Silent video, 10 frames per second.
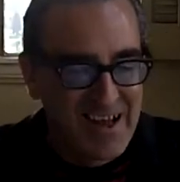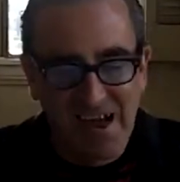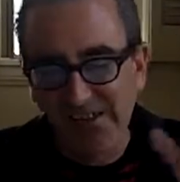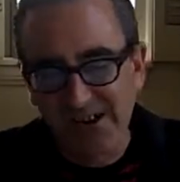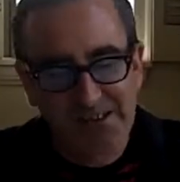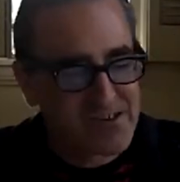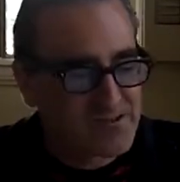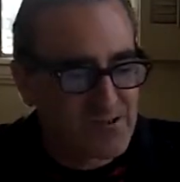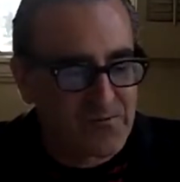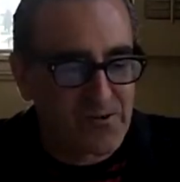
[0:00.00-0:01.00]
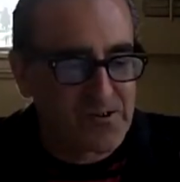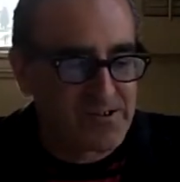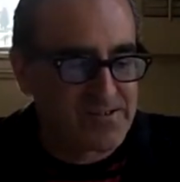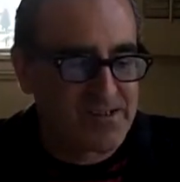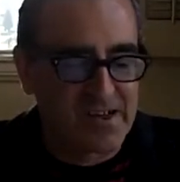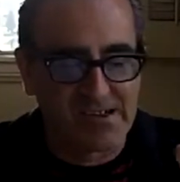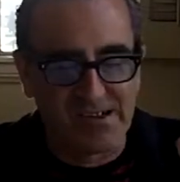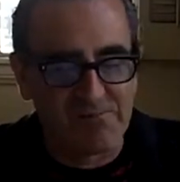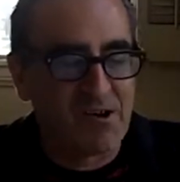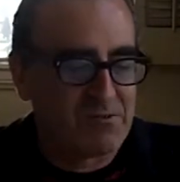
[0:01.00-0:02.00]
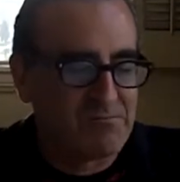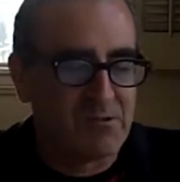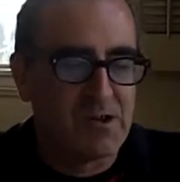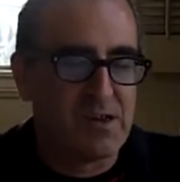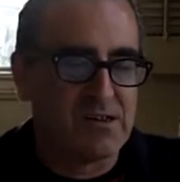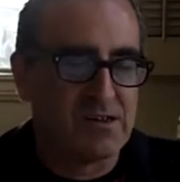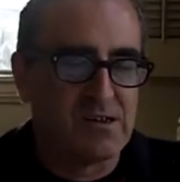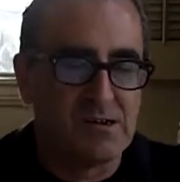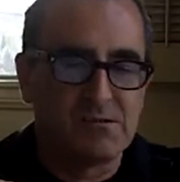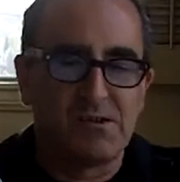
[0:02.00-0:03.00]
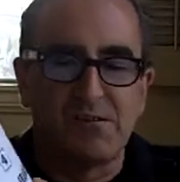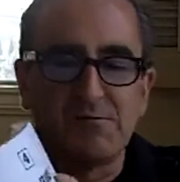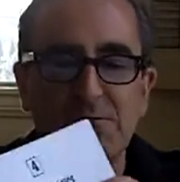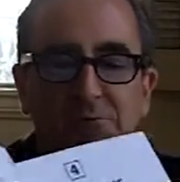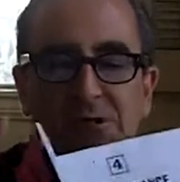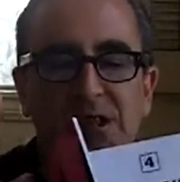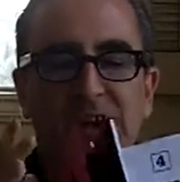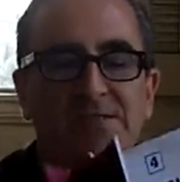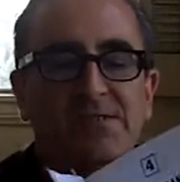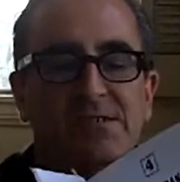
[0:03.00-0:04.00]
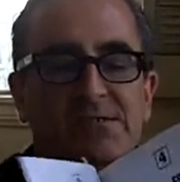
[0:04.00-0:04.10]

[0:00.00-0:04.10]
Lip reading: and they're not just totally focused like, well, you know, bless